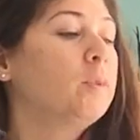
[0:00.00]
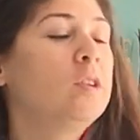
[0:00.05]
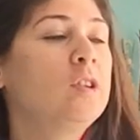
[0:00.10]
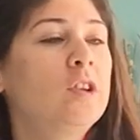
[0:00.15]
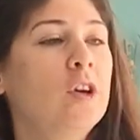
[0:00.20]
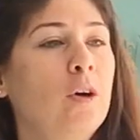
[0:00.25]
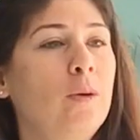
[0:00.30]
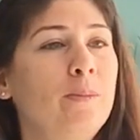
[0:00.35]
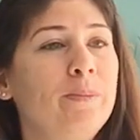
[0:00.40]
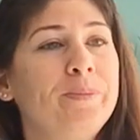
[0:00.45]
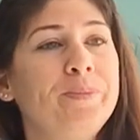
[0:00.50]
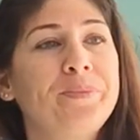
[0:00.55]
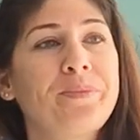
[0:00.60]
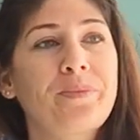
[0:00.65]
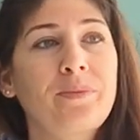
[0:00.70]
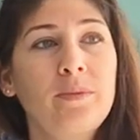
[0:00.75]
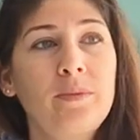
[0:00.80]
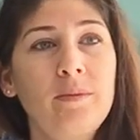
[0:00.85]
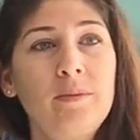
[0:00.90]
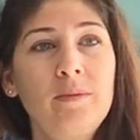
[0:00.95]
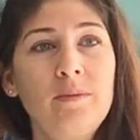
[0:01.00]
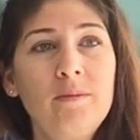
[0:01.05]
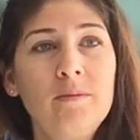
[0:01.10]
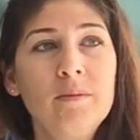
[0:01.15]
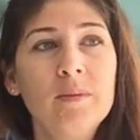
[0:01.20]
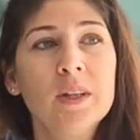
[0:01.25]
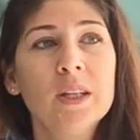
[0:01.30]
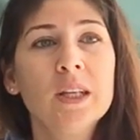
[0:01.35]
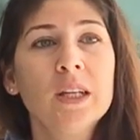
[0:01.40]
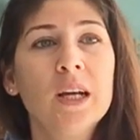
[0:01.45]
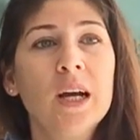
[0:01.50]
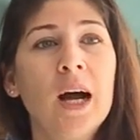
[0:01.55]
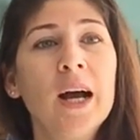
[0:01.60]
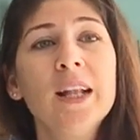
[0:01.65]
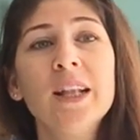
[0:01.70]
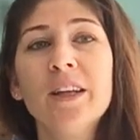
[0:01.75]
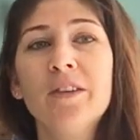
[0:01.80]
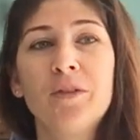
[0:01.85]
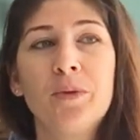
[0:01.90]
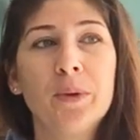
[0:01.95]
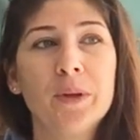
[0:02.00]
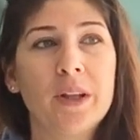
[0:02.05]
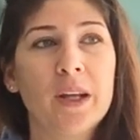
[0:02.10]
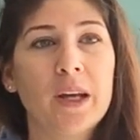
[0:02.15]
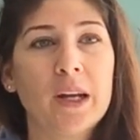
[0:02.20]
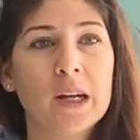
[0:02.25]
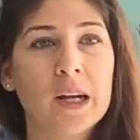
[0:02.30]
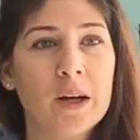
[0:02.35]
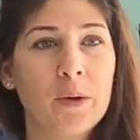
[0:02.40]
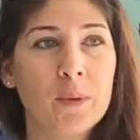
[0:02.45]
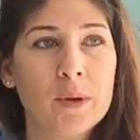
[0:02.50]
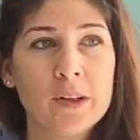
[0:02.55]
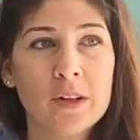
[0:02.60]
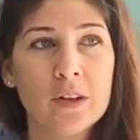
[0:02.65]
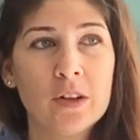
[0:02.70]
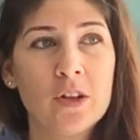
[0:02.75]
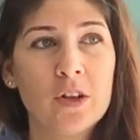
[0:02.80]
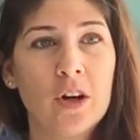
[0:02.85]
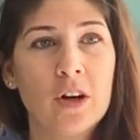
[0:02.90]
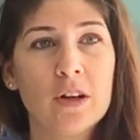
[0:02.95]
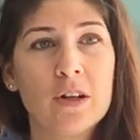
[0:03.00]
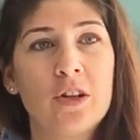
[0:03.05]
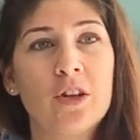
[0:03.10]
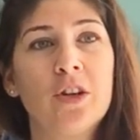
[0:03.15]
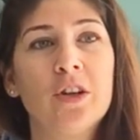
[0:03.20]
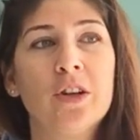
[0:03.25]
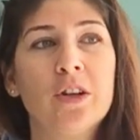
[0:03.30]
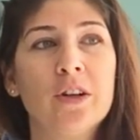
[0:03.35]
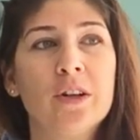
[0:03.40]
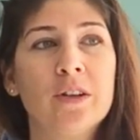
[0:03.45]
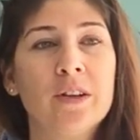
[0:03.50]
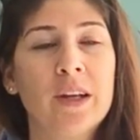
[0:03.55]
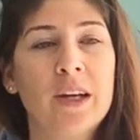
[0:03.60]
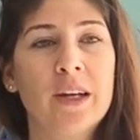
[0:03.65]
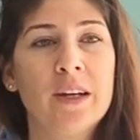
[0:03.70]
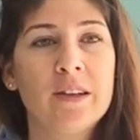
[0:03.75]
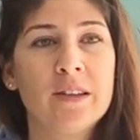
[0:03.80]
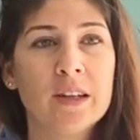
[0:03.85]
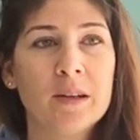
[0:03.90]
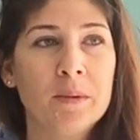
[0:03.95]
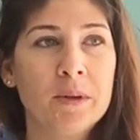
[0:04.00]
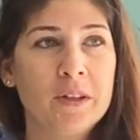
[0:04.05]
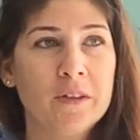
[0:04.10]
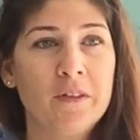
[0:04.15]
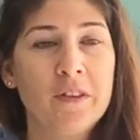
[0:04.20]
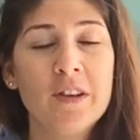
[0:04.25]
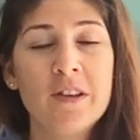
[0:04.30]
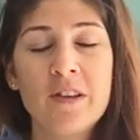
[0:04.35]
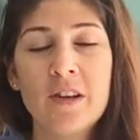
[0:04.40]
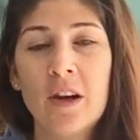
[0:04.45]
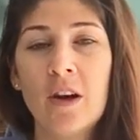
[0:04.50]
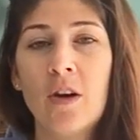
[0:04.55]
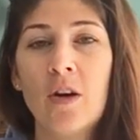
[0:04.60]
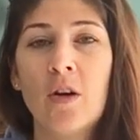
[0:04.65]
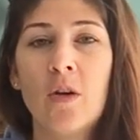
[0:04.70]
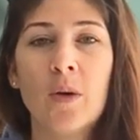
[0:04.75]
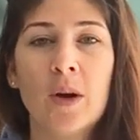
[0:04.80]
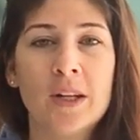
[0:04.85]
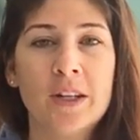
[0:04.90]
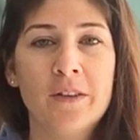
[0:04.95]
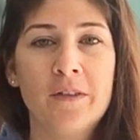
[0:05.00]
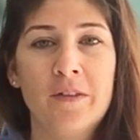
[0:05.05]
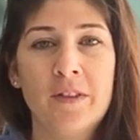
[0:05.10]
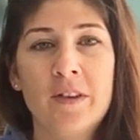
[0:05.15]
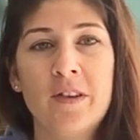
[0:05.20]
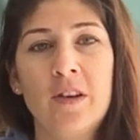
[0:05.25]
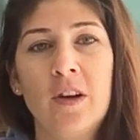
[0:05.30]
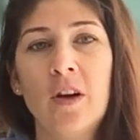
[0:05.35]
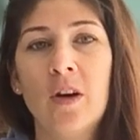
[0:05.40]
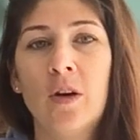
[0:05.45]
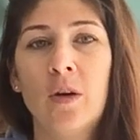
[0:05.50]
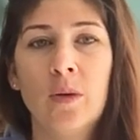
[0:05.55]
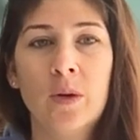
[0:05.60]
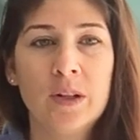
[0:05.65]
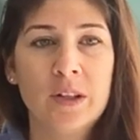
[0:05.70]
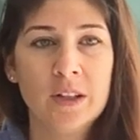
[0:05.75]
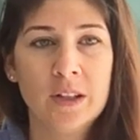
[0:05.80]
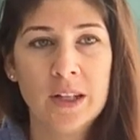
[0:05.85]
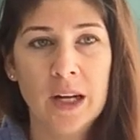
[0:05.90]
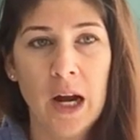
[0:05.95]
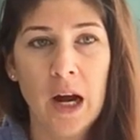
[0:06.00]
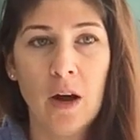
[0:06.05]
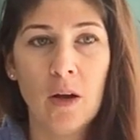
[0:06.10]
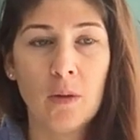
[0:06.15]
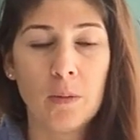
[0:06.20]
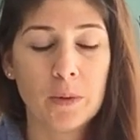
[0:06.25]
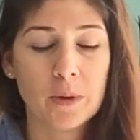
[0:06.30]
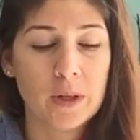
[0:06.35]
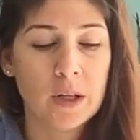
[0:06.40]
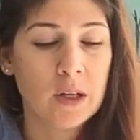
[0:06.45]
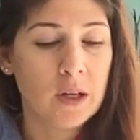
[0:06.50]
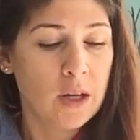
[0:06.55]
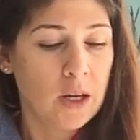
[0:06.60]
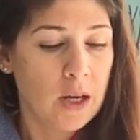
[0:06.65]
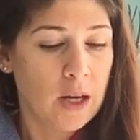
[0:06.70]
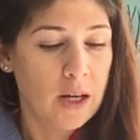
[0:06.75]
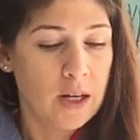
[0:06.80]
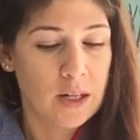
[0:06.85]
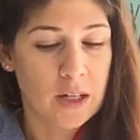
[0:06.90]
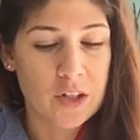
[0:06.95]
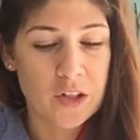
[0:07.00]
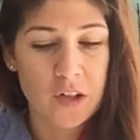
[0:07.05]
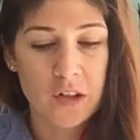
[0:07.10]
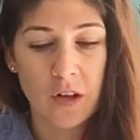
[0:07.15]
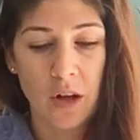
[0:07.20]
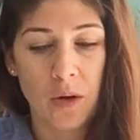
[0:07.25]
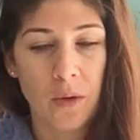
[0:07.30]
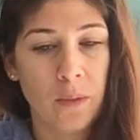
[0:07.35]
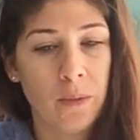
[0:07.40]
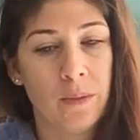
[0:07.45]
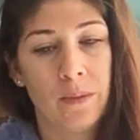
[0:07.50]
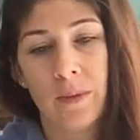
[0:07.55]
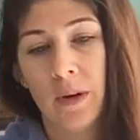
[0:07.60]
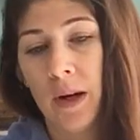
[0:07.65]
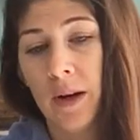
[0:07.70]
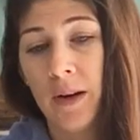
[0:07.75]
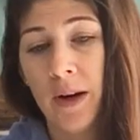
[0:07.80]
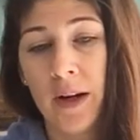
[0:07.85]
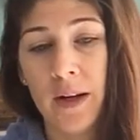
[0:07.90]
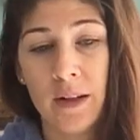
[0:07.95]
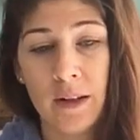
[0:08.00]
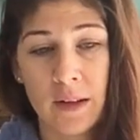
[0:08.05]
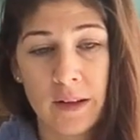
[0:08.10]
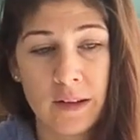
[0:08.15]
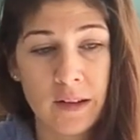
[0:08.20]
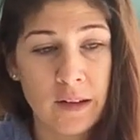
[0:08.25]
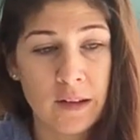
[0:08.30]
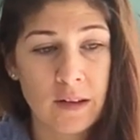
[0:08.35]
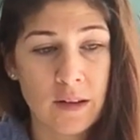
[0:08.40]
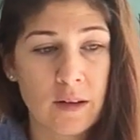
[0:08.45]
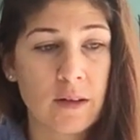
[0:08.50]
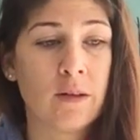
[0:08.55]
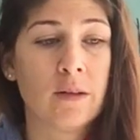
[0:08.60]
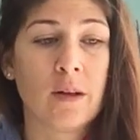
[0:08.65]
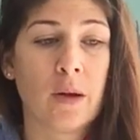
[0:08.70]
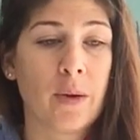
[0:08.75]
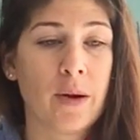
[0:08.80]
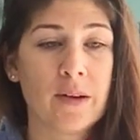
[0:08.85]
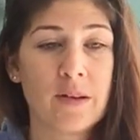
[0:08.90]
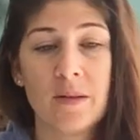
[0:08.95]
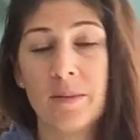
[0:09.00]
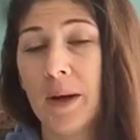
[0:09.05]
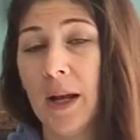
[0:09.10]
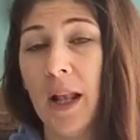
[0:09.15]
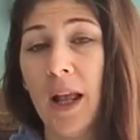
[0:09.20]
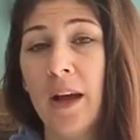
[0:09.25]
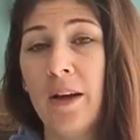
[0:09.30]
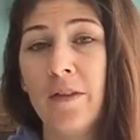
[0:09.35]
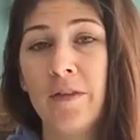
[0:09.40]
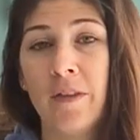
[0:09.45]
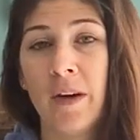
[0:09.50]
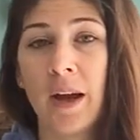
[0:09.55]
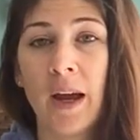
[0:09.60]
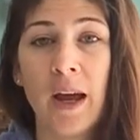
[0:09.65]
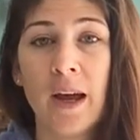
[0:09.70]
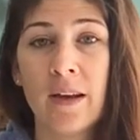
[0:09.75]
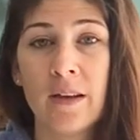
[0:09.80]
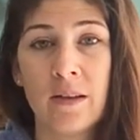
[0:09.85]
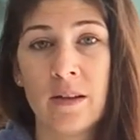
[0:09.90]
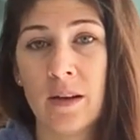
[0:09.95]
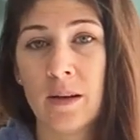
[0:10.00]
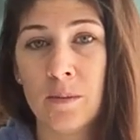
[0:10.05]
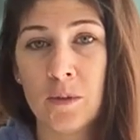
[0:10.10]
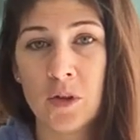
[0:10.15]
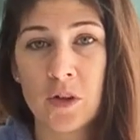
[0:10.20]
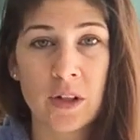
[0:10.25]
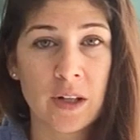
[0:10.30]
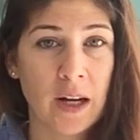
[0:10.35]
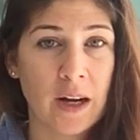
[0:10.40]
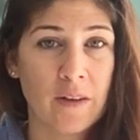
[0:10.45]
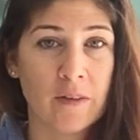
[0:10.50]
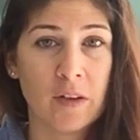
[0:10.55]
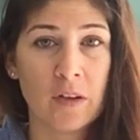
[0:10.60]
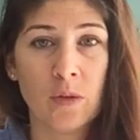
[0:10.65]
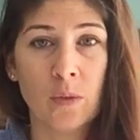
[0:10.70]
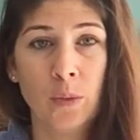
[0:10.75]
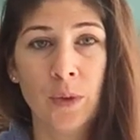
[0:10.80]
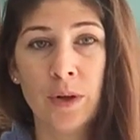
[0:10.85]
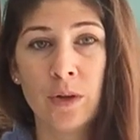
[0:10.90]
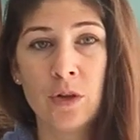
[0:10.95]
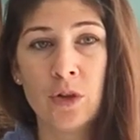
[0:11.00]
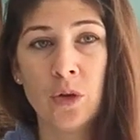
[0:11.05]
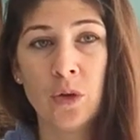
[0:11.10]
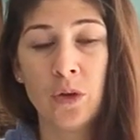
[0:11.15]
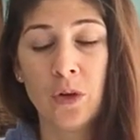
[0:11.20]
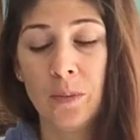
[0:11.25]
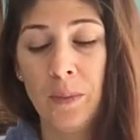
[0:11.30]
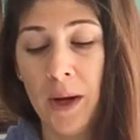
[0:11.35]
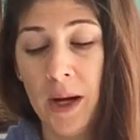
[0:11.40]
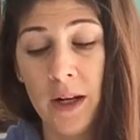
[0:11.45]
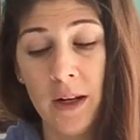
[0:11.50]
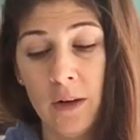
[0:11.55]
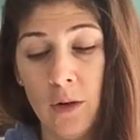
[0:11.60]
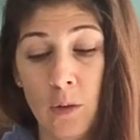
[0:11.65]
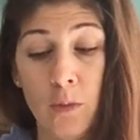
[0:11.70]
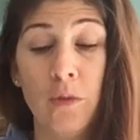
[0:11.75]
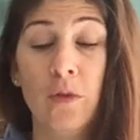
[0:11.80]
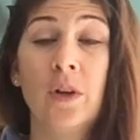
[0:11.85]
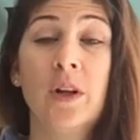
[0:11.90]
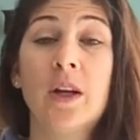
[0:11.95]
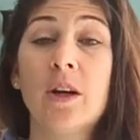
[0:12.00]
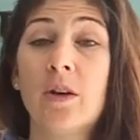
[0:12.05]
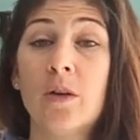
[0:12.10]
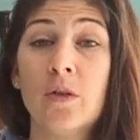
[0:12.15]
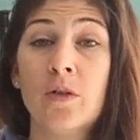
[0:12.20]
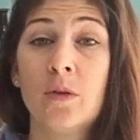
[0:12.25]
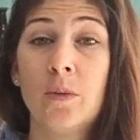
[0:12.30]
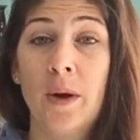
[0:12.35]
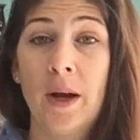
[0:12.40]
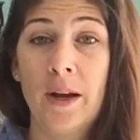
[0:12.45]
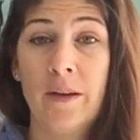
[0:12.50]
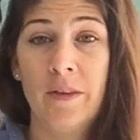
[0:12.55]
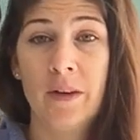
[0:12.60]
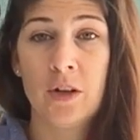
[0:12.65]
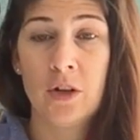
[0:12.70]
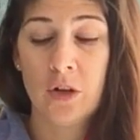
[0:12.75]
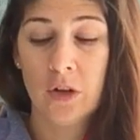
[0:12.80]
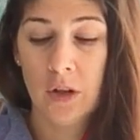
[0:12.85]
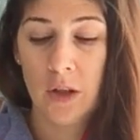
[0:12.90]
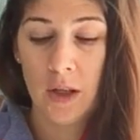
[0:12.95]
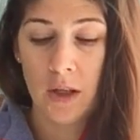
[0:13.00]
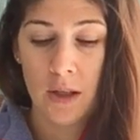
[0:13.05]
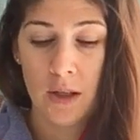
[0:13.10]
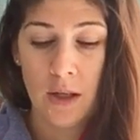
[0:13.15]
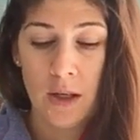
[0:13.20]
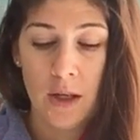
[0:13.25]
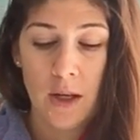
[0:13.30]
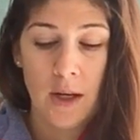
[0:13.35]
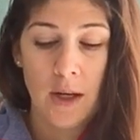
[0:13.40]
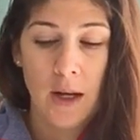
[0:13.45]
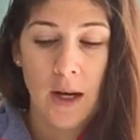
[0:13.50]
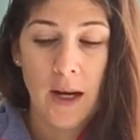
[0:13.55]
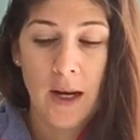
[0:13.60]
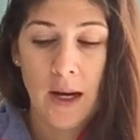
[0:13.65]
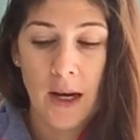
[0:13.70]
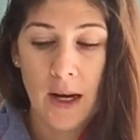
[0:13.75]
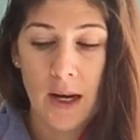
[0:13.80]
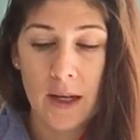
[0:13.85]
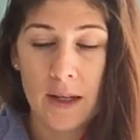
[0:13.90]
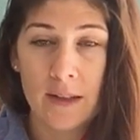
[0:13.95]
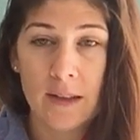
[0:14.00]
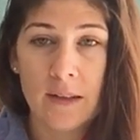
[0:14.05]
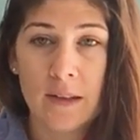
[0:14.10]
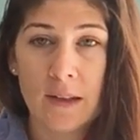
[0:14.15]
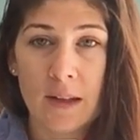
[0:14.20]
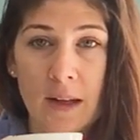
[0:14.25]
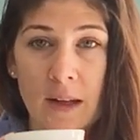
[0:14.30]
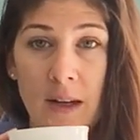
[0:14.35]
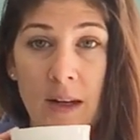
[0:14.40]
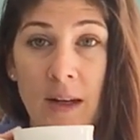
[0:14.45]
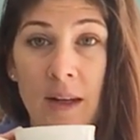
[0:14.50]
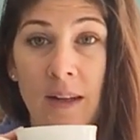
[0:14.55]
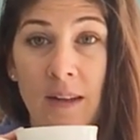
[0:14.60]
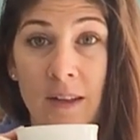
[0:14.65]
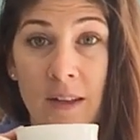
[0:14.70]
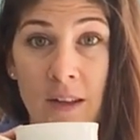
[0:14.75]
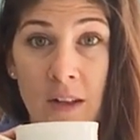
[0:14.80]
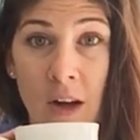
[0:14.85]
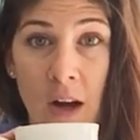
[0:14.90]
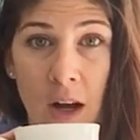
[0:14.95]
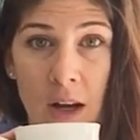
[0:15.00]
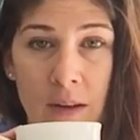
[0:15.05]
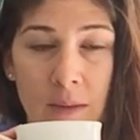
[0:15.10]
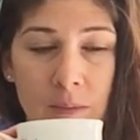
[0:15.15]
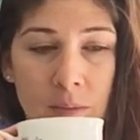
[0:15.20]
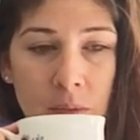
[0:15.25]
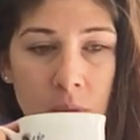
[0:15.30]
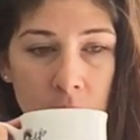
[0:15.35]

So I lived with it. I went to the doctor, they sent me to physio, I did physio, it didn't help. And I just thought, all right, this is the rest of my life, I guess. I'm just gonna have this weird shoulder pain and hopefully it goes away eventually. And it did not.